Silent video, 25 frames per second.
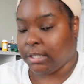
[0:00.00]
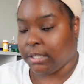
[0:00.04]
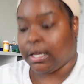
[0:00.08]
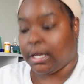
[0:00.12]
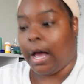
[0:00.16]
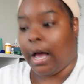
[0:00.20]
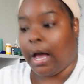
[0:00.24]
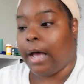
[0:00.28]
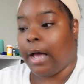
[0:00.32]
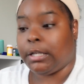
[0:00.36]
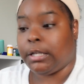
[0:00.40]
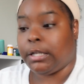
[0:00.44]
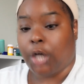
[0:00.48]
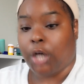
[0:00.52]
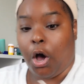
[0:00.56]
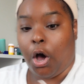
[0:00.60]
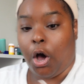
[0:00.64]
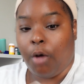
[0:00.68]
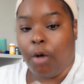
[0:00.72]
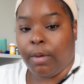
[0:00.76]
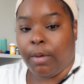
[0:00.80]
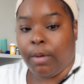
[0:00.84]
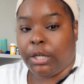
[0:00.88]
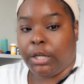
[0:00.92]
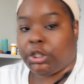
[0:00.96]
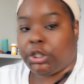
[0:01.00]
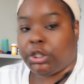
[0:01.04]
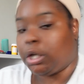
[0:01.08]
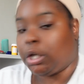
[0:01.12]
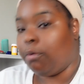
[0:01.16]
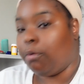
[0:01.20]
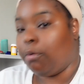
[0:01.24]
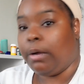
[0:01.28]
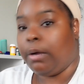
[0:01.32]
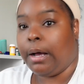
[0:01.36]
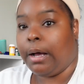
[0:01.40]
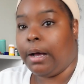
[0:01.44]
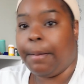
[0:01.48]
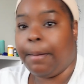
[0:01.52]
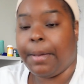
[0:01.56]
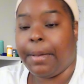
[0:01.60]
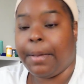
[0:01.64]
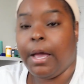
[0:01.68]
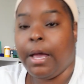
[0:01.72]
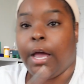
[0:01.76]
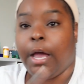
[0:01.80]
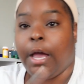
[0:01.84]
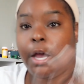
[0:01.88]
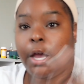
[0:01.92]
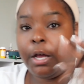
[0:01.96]
God has always shown up
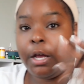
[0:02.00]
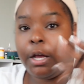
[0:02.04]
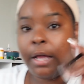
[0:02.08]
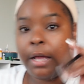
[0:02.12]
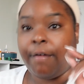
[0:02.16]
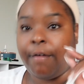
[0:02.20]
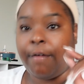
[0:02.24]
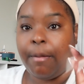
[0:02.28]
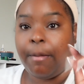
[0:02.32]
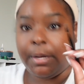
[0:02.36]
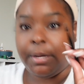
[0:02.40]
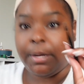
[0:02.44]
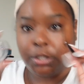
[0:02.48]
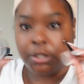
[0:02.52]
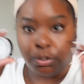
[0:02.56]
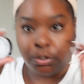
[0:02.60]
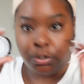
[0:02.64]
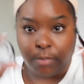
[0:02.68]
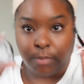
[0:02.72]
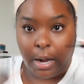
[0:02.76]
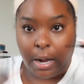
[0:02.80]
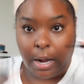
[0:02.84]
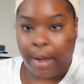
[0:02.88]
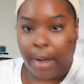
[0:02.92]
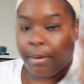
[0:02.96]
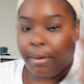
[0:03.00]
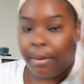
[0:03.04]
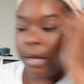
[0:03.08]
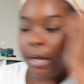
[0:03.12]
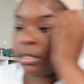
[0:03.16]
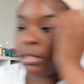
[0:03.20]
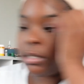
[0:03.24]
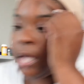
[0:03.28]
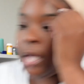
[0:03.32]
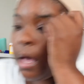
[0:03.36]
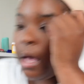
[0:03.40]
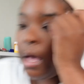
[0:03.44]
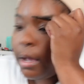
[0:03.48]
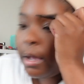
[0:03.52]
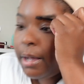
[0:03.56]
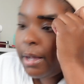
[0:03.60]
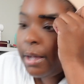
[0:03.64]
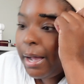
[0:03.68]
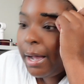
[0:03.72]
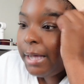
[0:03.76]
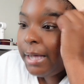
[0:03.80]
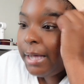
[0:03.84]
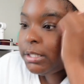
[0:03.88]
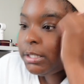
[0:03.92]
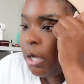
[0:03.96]
in your life. I'm about to do my eyebrows.
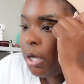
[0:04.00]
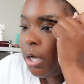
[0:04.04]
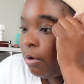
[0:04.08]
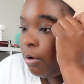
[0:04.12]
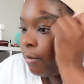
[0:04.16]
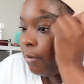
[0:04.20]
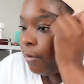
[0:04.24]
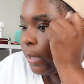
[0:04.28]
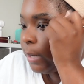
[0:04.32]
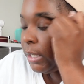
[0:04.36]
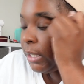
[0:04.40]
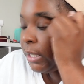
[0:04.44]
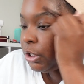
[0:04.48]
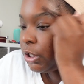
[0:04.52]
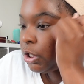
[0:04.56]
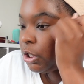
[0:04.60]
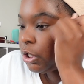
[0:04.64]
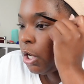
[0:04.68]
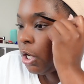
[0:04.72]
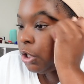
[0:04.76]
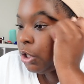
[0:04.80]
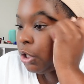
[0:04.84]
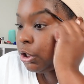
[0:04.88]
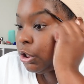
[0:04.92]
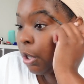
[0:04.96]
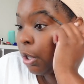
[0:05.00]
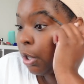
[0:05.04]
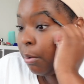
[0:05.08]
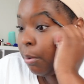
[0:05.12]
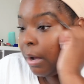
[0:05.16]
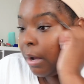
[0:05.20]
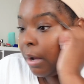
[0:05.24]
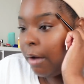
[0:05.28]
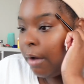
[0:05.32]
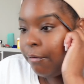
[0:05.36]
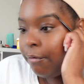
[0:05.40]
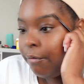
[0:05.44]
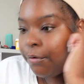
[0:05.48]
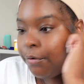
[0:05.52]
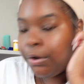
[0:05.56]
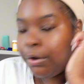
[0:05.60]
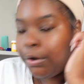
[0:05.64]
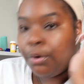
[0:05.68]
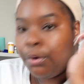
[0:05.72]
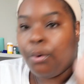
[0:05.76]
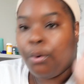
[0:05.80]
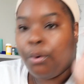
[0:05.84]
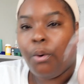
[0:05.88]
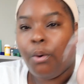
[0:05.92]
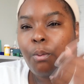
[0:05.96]
God has always shown up for
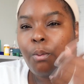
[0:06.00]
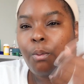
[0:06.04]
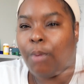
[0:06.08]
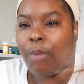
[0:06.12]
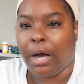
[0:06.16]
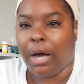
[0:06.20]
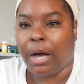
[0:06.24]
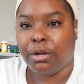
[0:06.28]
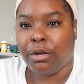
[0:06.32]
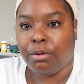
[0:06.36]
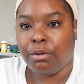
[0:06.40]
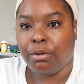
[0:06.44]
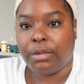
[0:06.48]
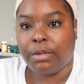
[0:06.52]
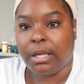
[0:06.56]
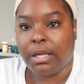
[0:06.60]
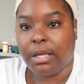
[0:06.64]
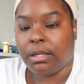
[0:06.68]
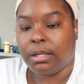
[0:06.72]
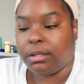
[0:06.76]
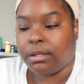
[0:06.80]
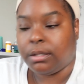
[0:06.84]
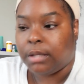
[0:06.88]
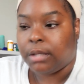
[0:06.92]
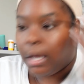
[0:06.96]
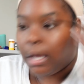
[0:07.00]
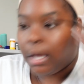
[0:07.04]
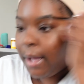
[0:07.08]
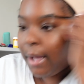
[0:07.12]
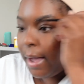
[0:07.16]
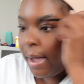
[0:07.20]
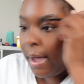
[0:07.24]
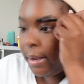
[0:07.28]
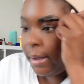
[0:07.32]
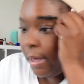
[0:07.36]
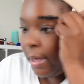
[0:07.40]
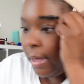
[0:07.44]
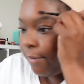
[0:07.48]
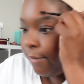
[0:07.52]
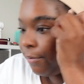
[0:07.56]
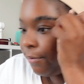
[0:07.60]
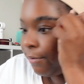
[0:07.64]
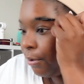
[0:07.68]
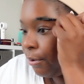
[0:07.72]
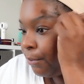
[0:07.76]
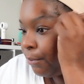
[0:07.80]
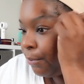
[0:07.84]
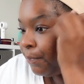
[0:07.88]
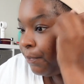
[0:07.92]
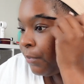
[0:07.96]
you. Why do you think that God left
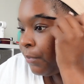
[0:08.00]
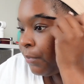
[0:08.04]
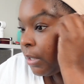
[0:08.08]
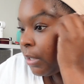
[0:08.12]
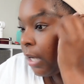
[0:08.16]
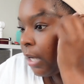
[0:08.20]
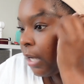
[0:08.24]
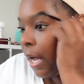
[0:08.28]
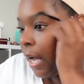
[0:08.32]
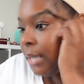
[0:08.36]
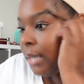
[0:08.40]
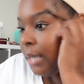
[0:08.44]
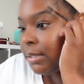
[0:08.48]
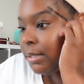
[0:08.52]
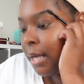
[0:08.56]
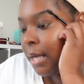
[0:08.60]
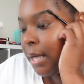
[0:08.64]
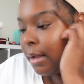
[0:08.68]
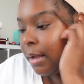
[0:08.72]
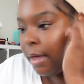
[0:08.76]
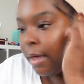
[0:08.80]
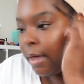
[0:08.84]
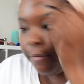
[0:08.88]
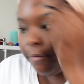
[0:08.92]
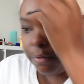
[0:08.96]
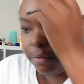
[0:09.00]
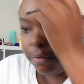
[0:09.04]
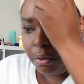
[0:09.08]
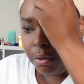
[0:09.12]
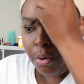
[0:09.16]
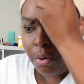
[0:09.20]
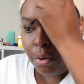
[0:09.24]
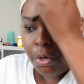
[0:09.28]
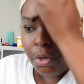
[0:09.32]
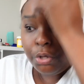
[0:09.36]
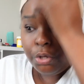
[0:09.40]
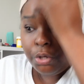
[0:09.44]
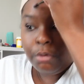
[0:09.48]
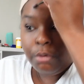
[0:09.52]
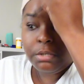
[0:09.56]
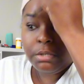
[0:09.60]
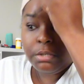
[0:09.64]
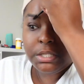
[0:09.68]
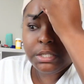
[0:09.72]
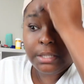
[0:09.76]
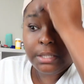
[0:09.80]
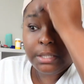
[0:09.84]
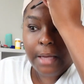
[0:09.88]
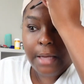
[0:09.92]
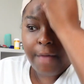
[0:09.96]
you? God has not left you. You
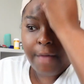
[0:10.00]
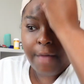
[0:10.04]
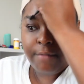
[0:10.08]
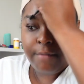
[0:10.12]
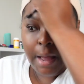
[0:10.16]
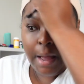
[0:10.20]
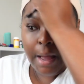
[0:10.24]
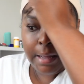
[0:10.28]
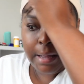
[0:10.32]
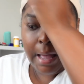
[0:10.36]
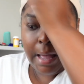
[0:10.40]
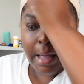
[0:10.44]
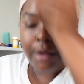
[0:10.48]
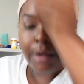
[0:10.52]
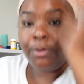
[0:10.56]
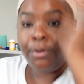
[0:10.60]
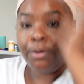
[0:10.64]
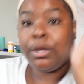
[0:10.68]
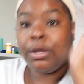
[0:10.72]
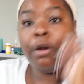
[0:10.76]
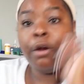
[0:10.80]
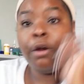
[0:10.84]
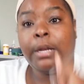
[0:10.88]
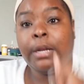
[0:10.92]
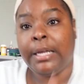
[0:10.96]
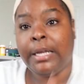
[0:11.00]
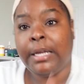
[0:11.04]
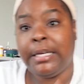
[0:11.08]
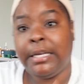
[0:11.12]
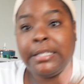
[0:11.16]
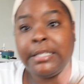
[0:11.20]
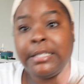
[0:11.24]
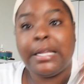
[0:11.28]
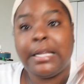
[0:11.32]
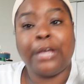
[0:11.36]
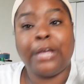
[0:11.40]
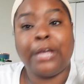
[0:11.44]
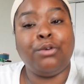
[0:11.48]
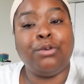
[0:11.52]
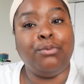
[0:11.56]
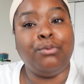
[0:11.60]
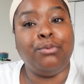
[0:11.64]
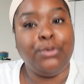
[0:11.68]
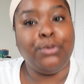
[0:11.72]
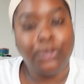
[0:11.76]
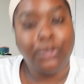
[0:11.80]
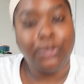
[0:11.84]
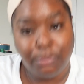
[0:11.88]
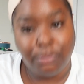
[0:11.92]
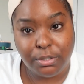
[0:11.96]
just have not gotten on your knees like you
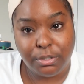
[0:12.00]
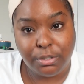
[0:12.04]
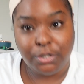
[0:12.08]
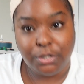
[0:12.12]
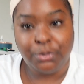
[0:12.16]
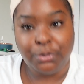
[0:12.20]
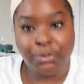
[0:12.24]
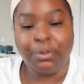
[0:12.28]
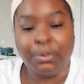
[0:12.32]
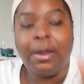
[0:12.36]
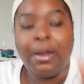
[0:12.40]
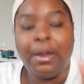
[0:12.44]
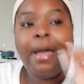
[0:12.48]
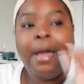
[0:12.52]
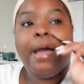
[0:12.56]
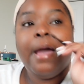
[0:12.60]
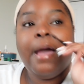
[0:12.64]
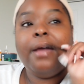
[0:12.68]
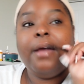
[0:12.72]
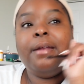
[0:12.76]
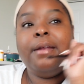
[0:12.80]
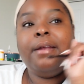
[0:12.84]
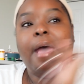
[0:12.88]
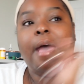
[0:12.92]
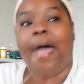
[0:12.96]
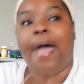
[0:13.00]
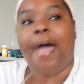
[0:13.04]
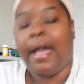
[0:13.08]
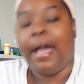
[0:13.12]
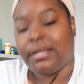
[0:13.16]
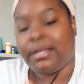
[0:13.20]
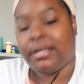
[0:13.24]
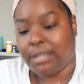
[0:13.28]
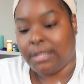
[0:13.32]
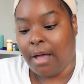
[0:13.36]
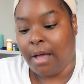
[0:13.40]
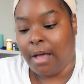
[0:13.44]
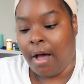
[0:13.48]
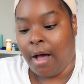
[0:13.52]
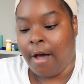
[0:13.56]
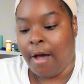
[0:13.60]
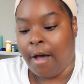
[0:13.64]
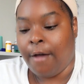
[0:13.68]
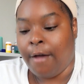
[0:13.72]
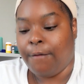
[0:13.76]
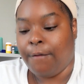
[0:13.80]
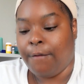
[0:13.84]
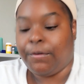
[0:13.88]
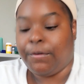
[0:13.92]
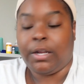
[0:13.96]
used to and ask
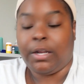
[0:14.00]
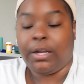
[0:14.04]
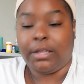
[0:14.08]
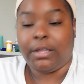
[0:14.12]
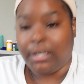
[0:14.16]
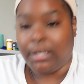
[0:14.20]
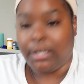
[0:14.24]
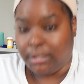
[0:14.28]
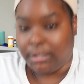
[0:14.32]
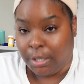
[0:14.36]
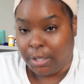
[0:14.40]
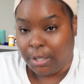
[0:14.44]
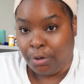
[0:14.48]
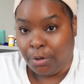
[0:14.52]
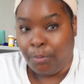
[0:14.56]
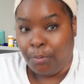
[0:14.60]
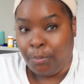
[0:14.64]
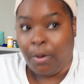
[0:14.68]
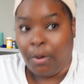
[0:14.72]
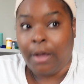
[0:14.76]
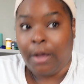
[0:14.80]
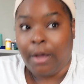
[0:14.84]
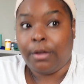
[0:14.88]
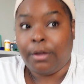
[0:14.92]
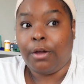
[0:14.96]
God for the things that you want.